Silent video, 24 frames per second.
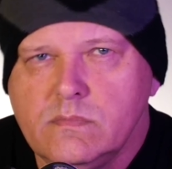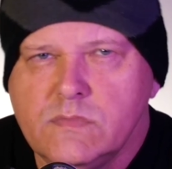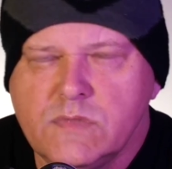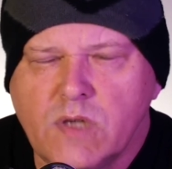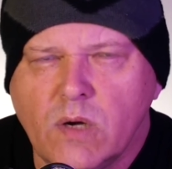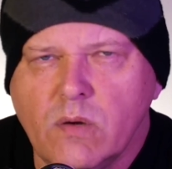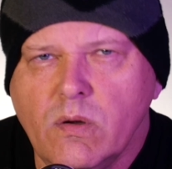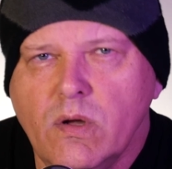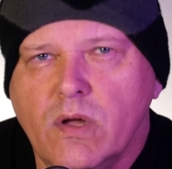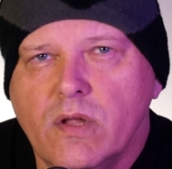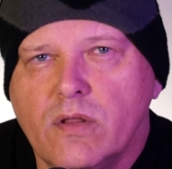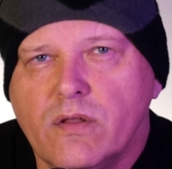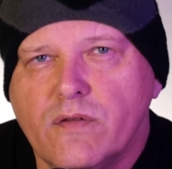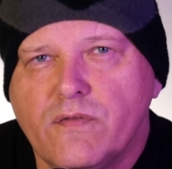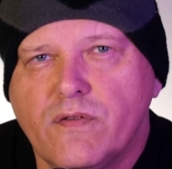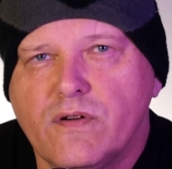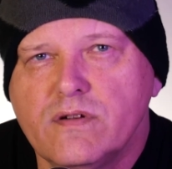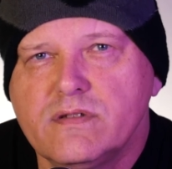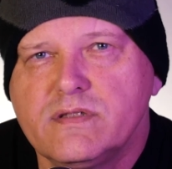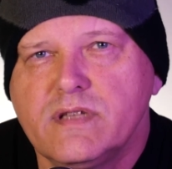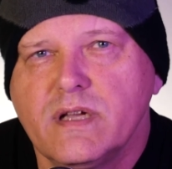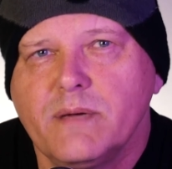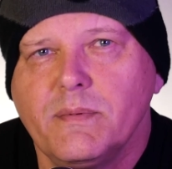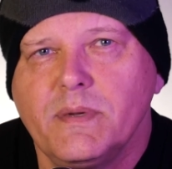So, the
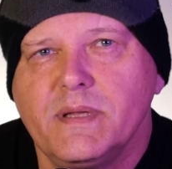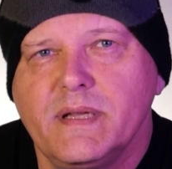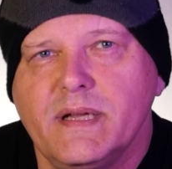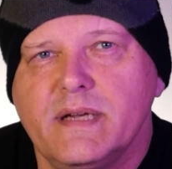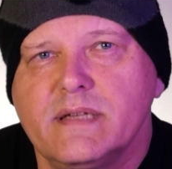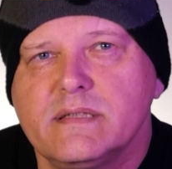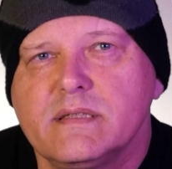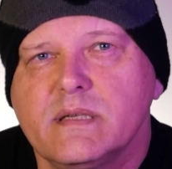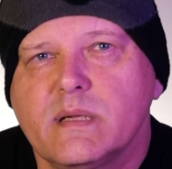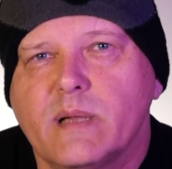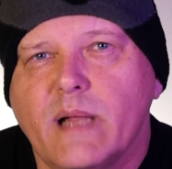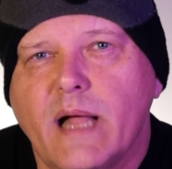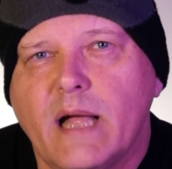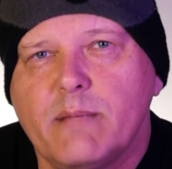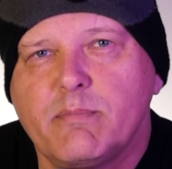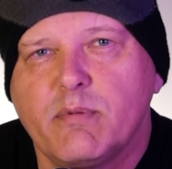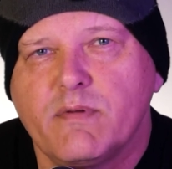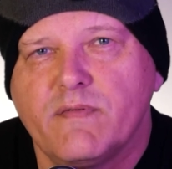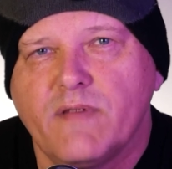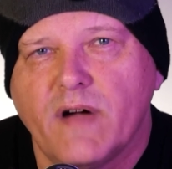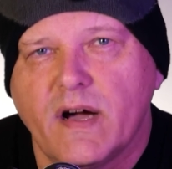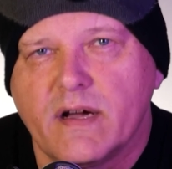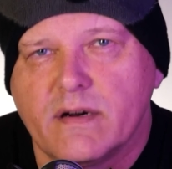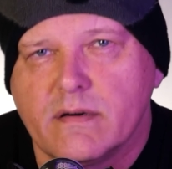first thing we need is a cloud
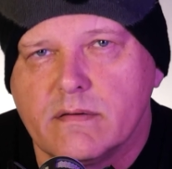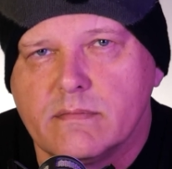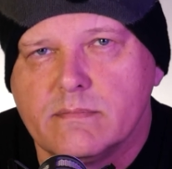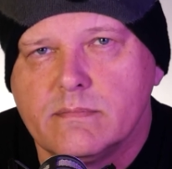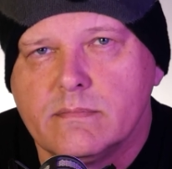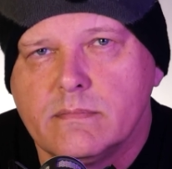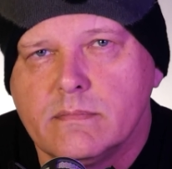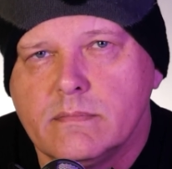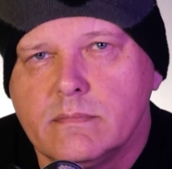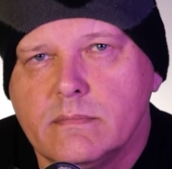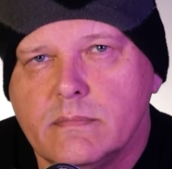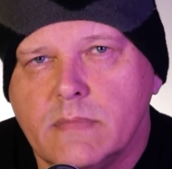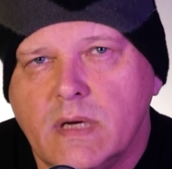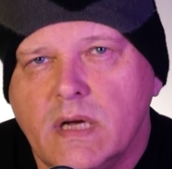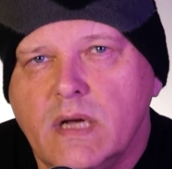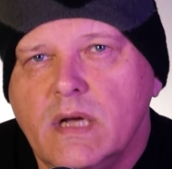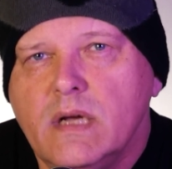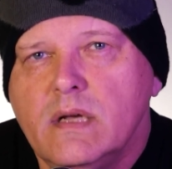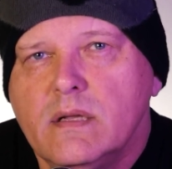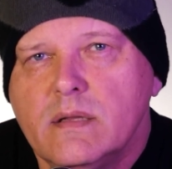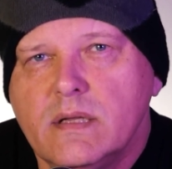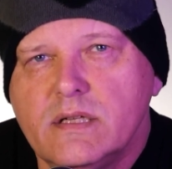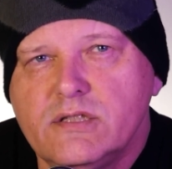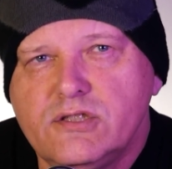provider.
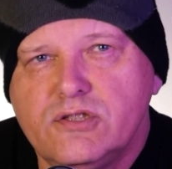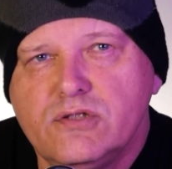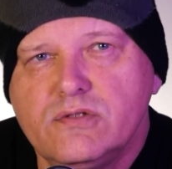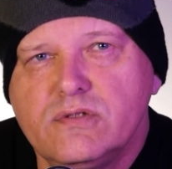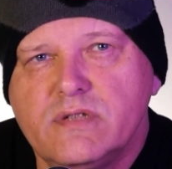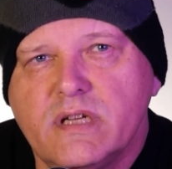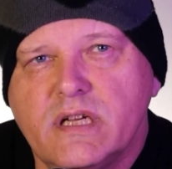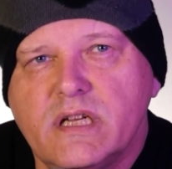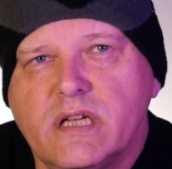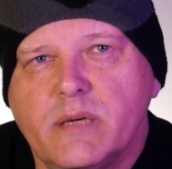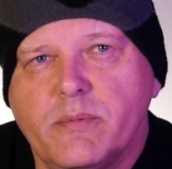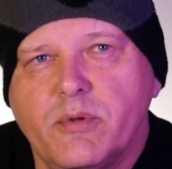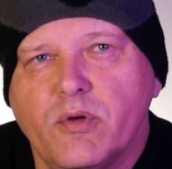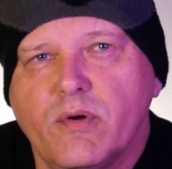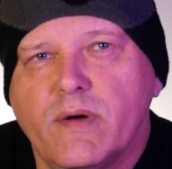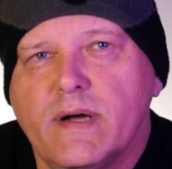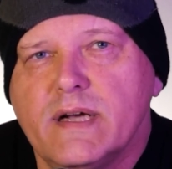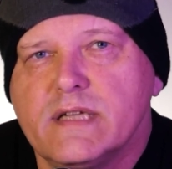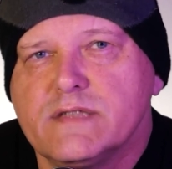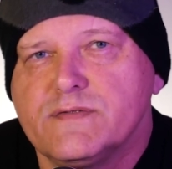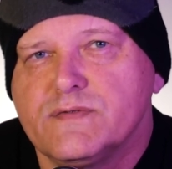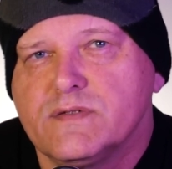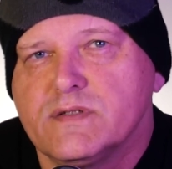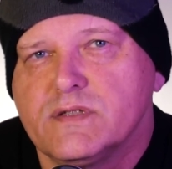Let's choose
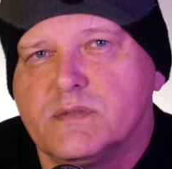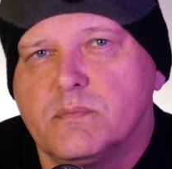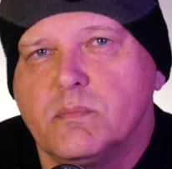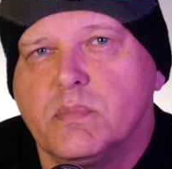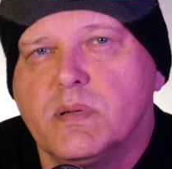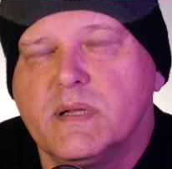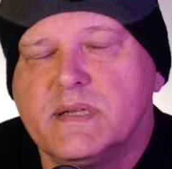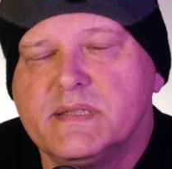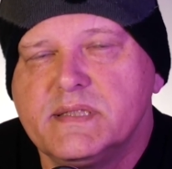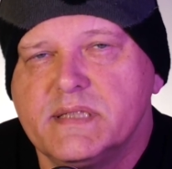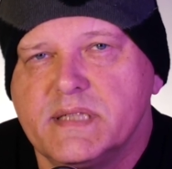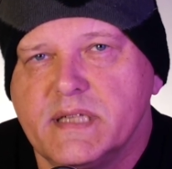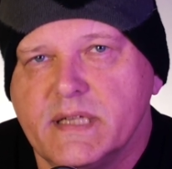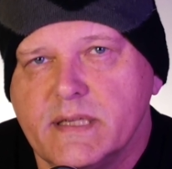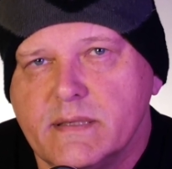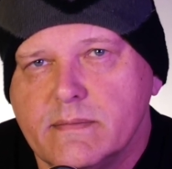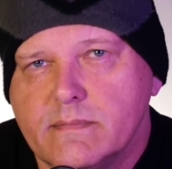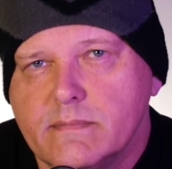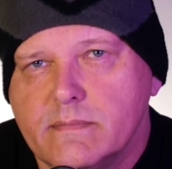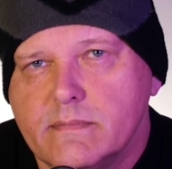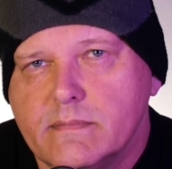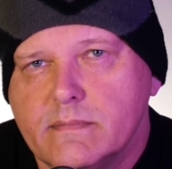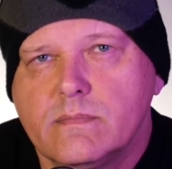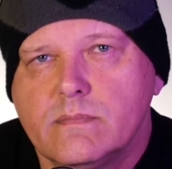AWS for simplicity.
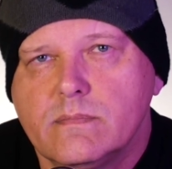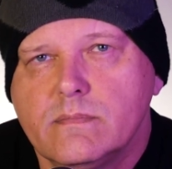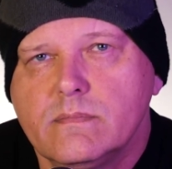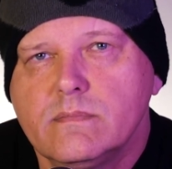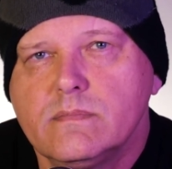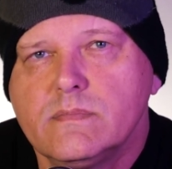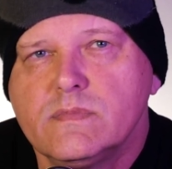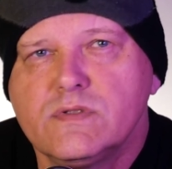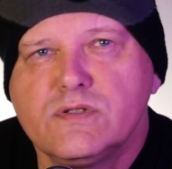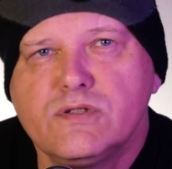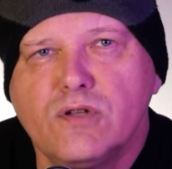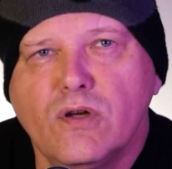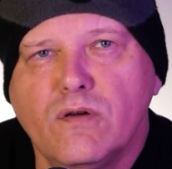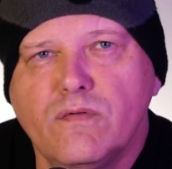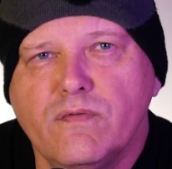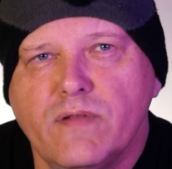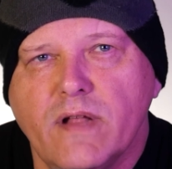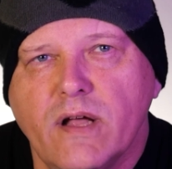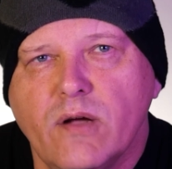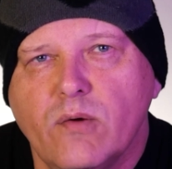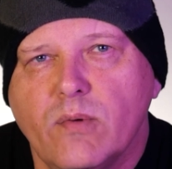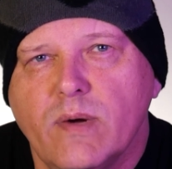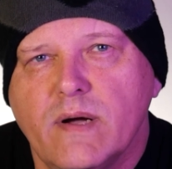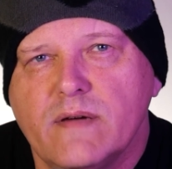
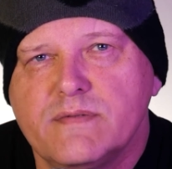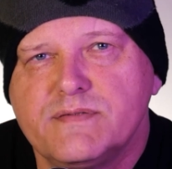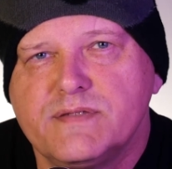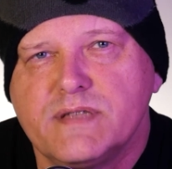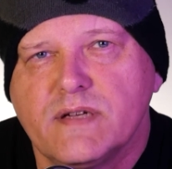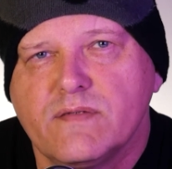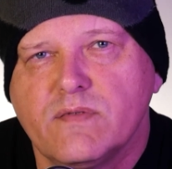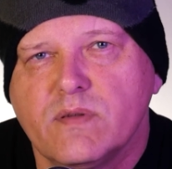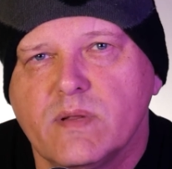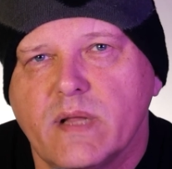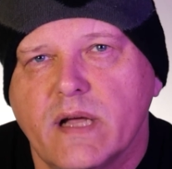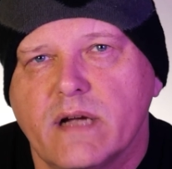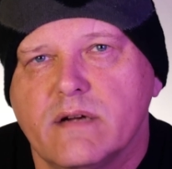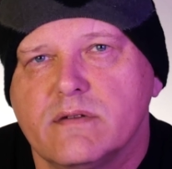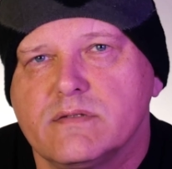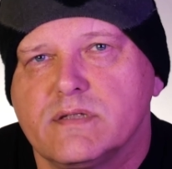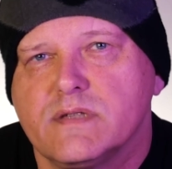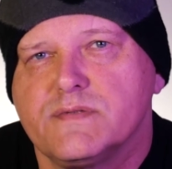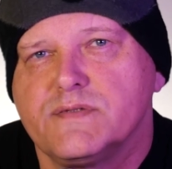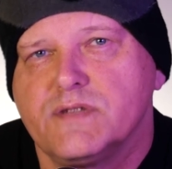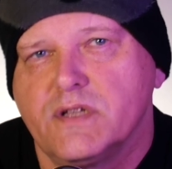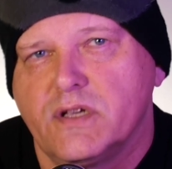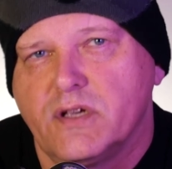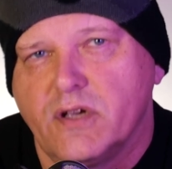Snowflake will have several
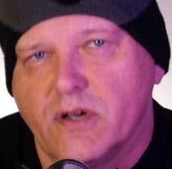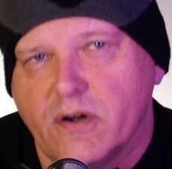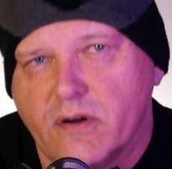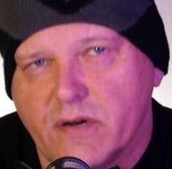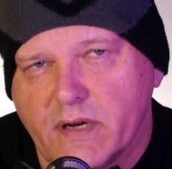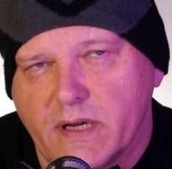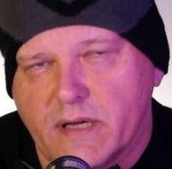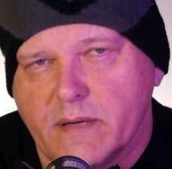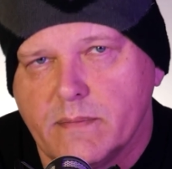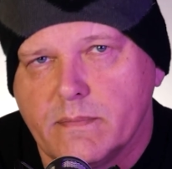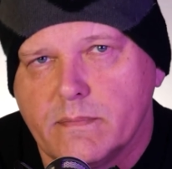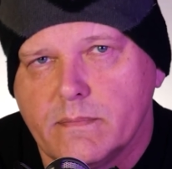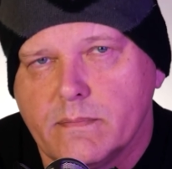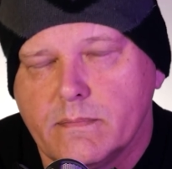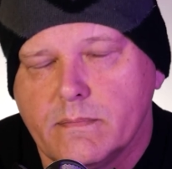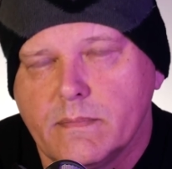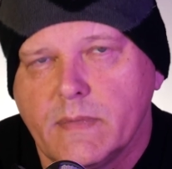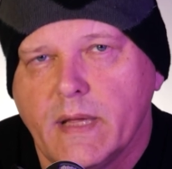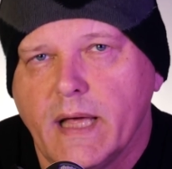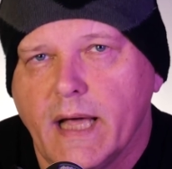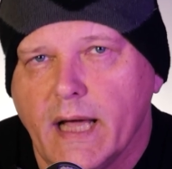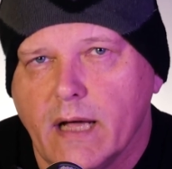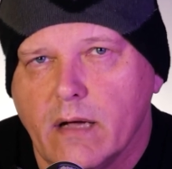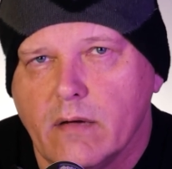layers of security.
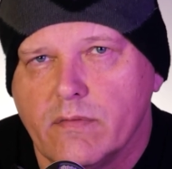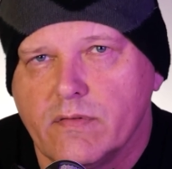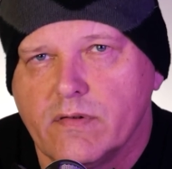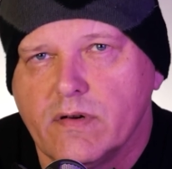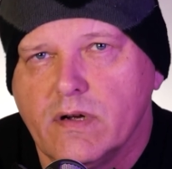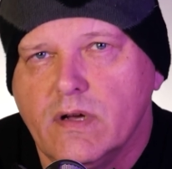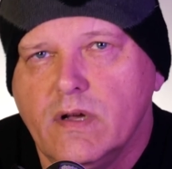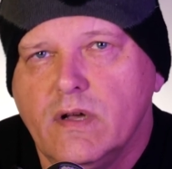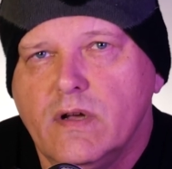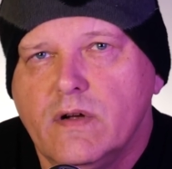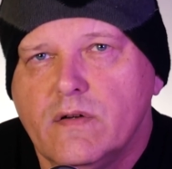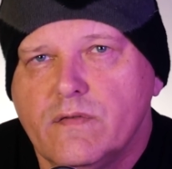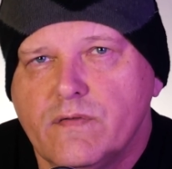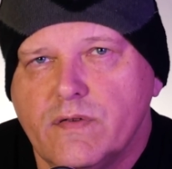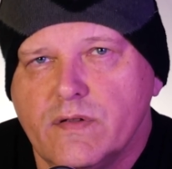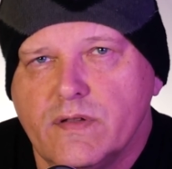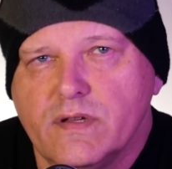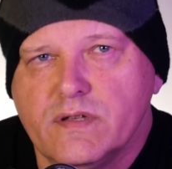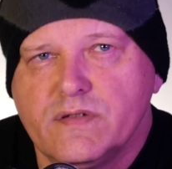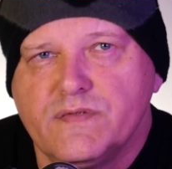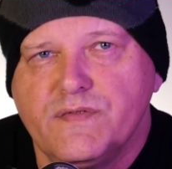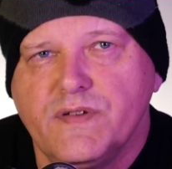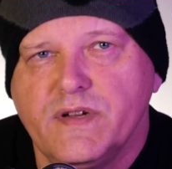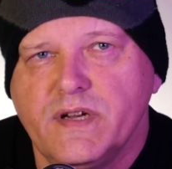However, for
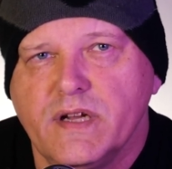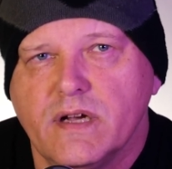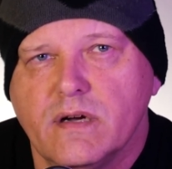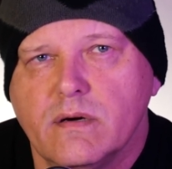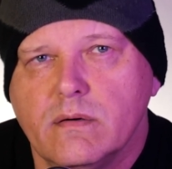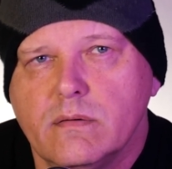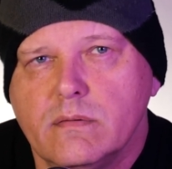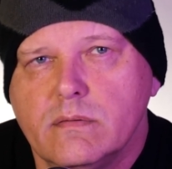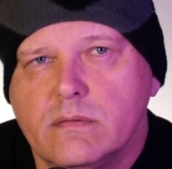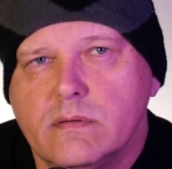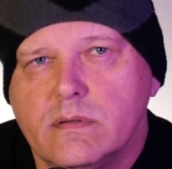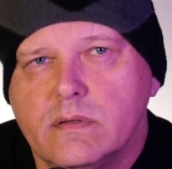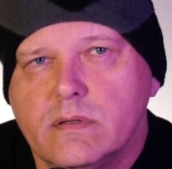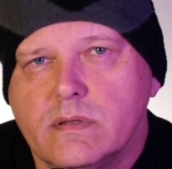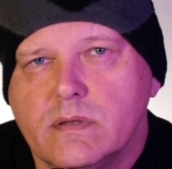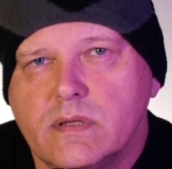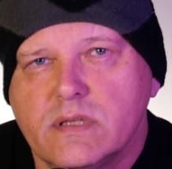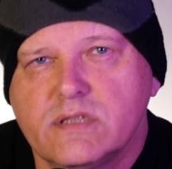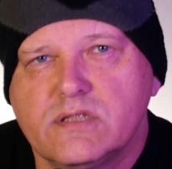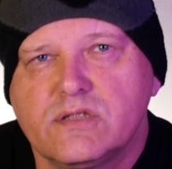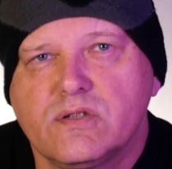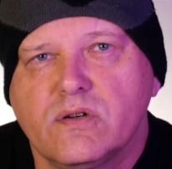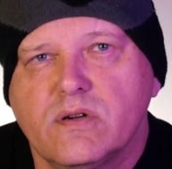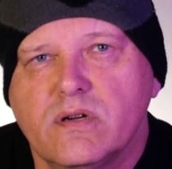this video,
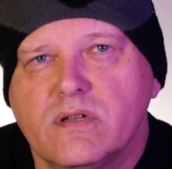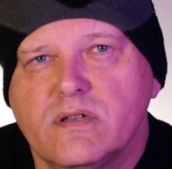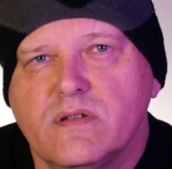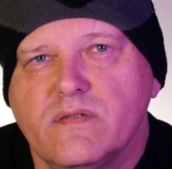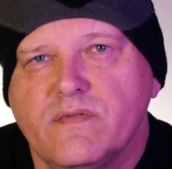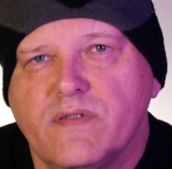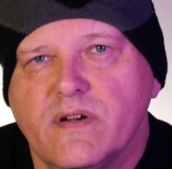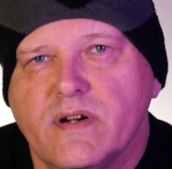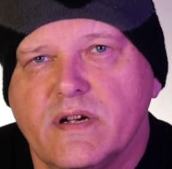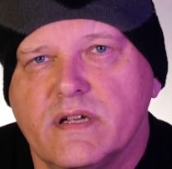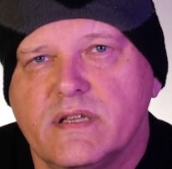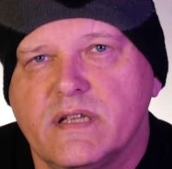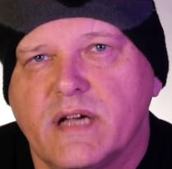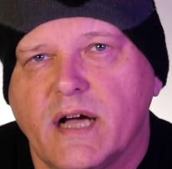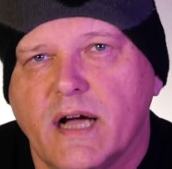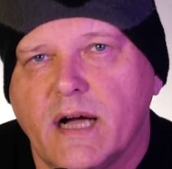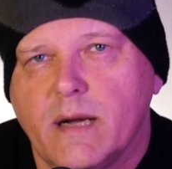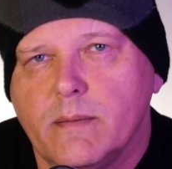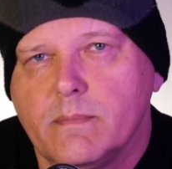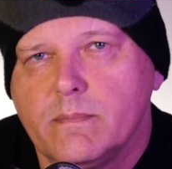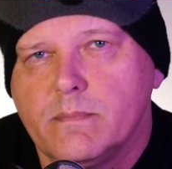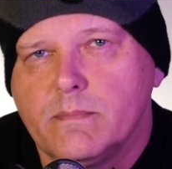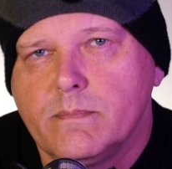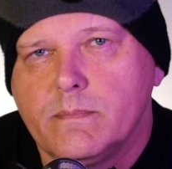let's start at the very
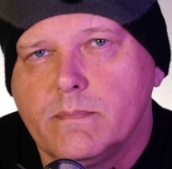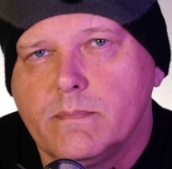top.